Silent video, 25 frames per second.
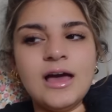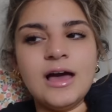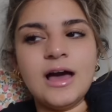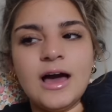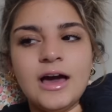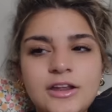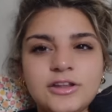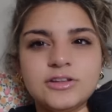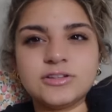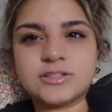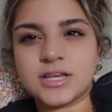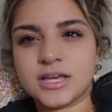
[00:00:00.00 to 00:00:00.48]

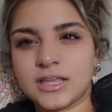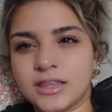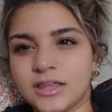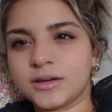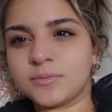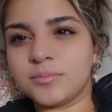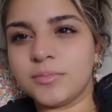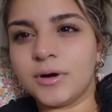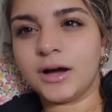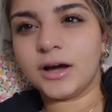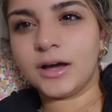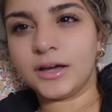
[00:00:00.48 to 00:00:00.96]
how do you say,
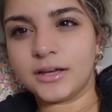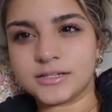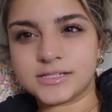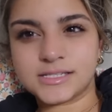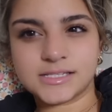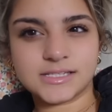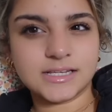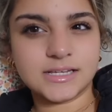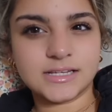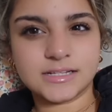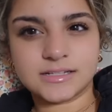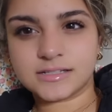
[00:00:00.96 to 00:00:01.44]
like my
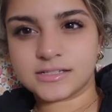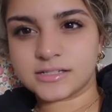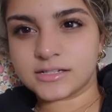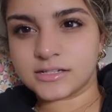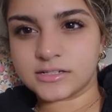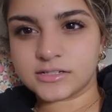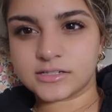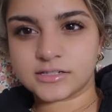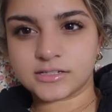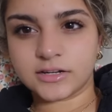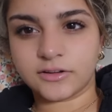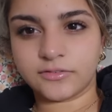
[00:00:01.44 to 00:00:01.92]
seats
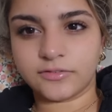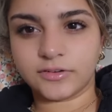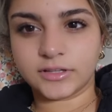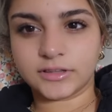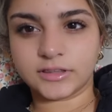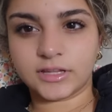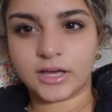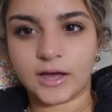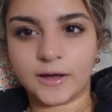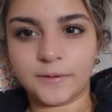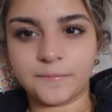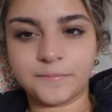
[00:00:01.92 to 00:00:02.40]
and stuff like
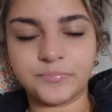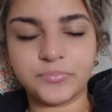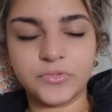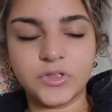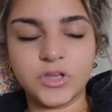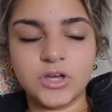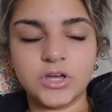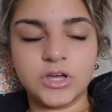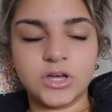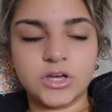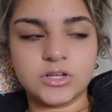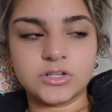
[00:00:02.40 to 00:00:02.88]
that.
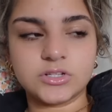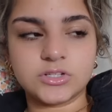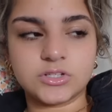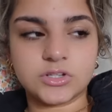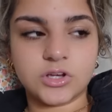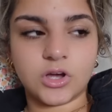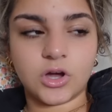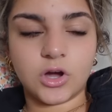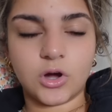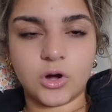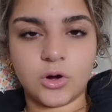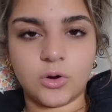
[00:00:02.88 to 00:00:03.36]

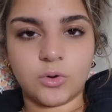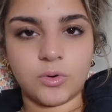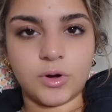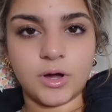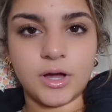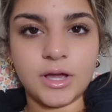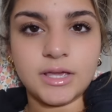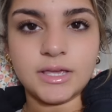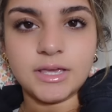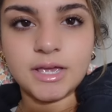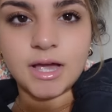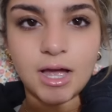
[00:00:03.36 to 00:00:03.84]
So
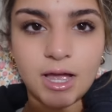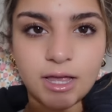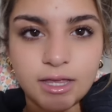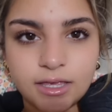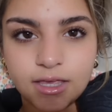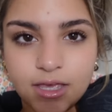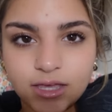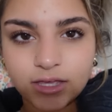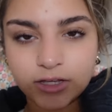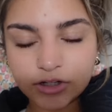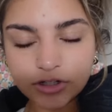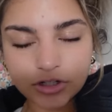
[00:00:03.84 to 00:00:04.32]
yeah, I
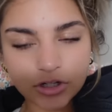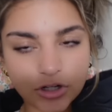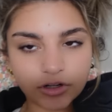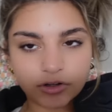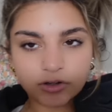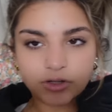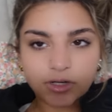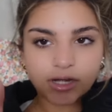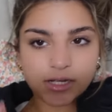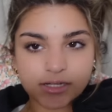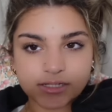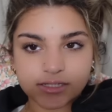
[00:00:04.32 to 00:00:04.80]
can't show
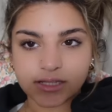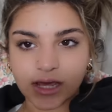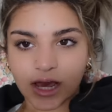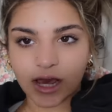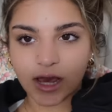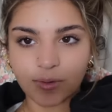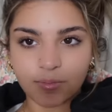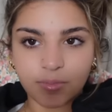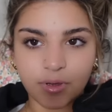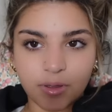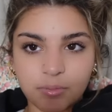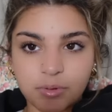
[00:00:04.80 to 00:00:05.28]
you guys
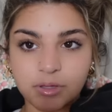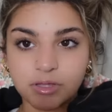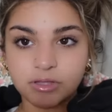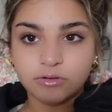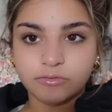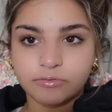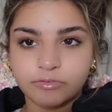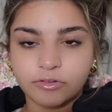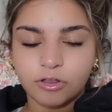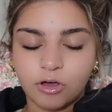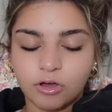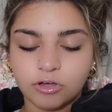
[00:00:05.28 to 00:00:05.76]
that. Maybe in
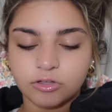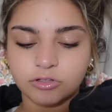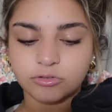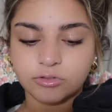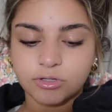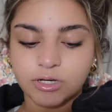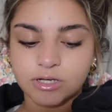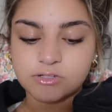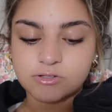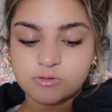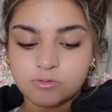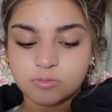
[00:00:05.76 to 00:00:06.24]
the vlog you
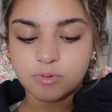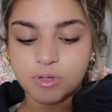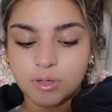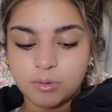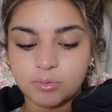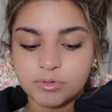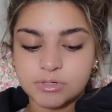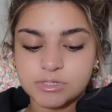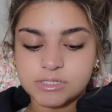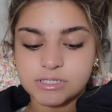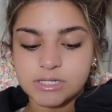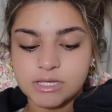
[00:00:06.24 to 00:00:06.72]
guys will be
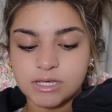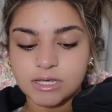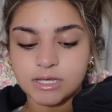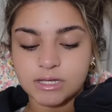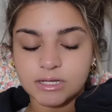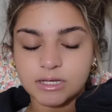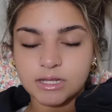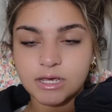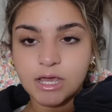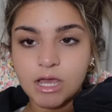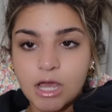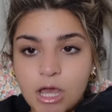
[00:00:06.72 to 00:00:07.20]
able to see
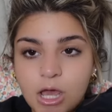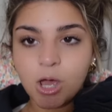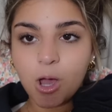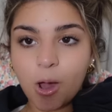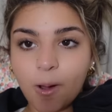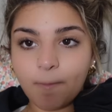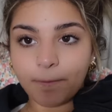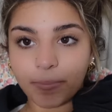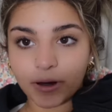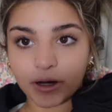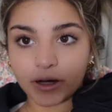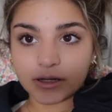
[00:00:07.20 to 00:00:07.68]
it.
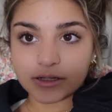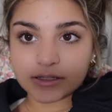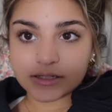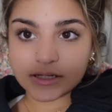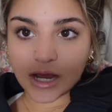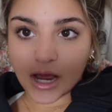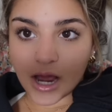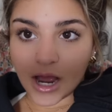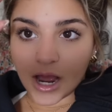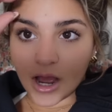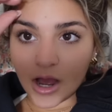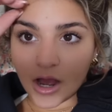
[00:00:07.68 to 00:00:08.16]
But
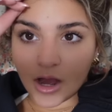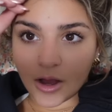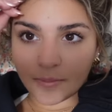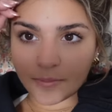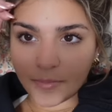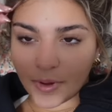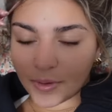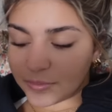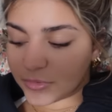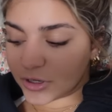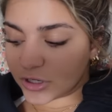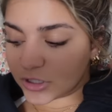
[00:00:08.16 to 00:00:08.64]
I'm
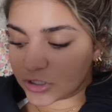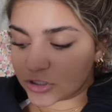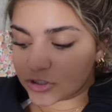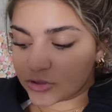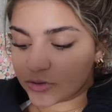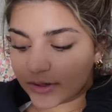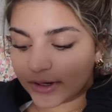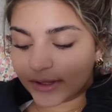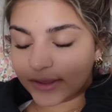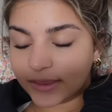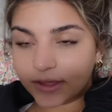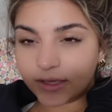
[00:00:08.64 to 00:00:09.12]
not going to
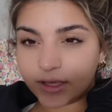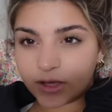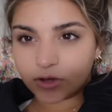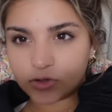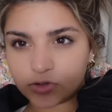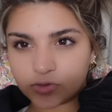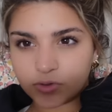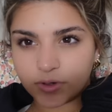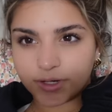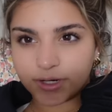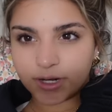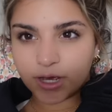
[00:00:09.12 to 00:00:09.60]
do anything
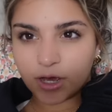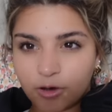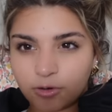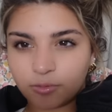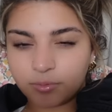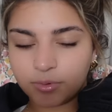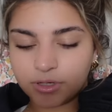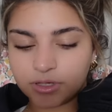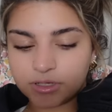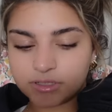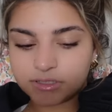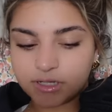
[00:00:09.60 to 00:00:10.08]
else right now
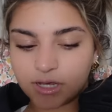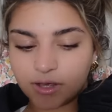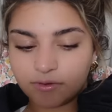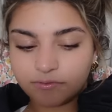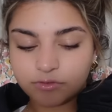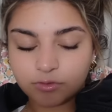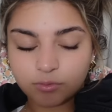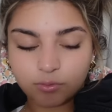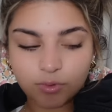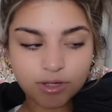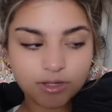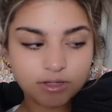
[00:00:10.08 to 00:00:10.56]
because I have
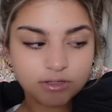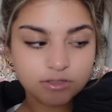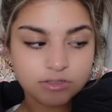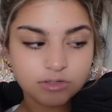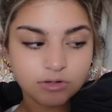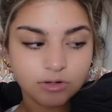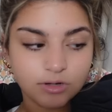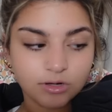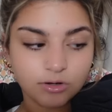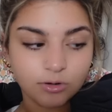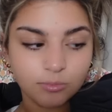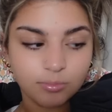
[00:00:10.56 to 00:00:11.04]
to wait
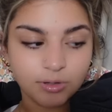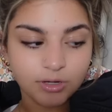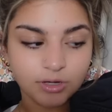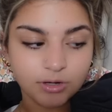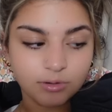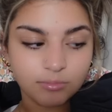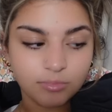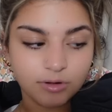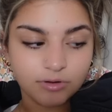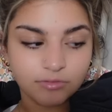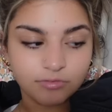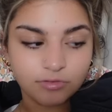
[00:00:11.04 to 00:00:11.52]
until I go pick
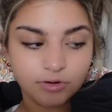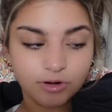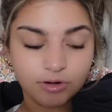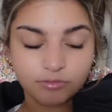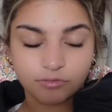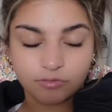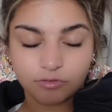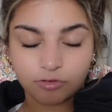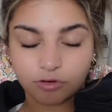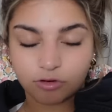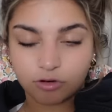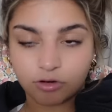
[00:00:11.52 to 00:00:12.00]
up my
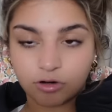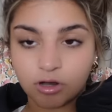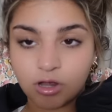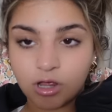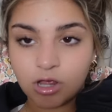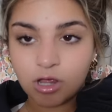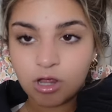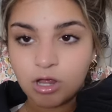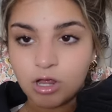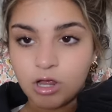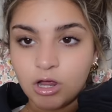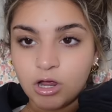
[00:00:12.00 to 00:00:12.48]
friend for
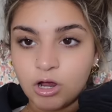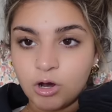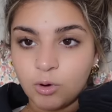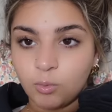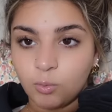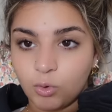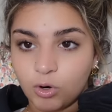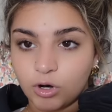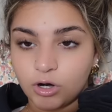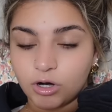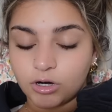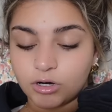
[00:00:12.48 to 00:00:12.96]

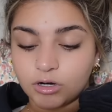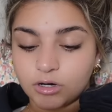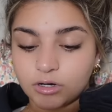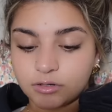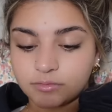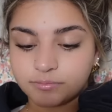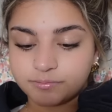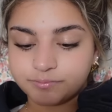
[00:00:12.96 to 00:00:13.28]
work.